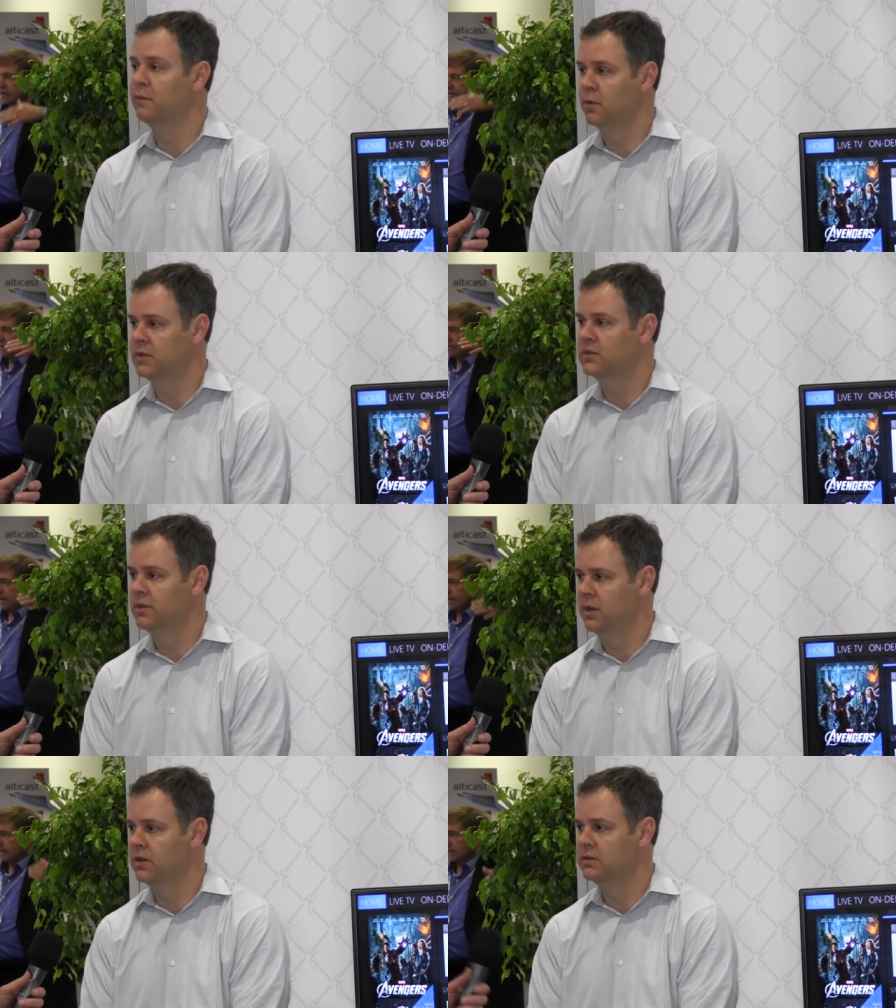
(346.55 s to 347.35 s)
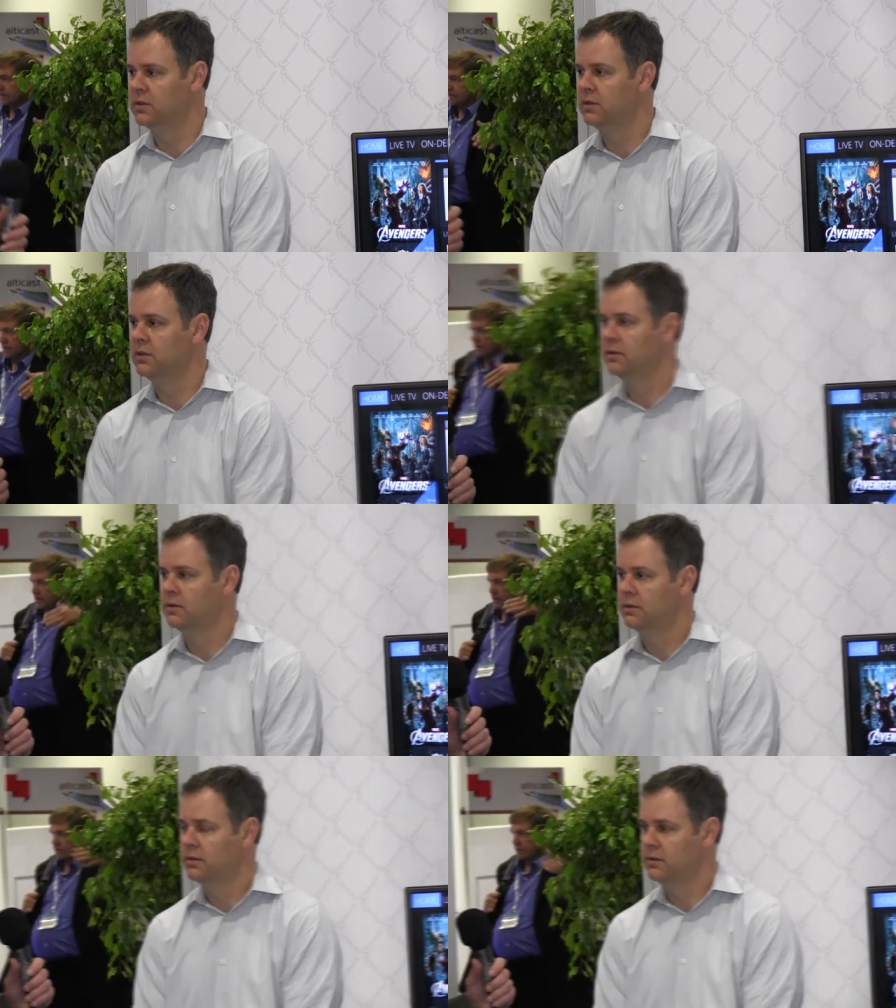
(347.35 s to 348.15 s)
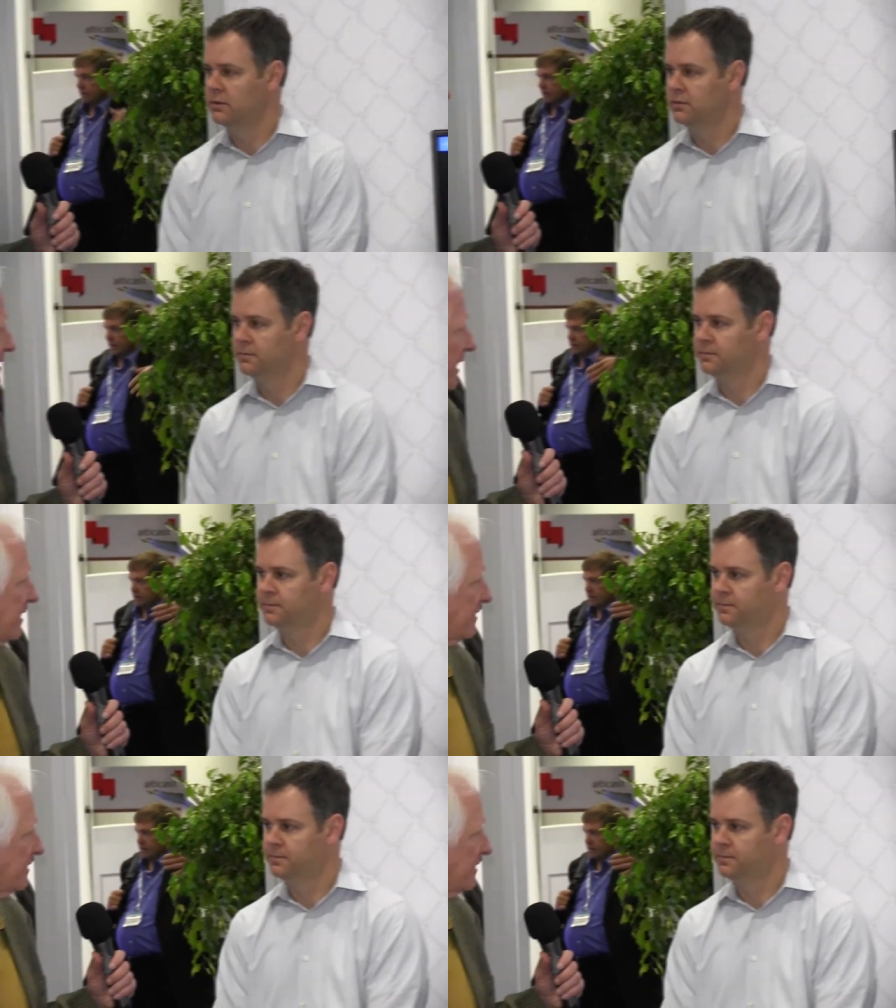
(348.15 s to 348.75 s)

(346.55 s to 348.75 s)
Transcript: for the studios. How pervasive is that?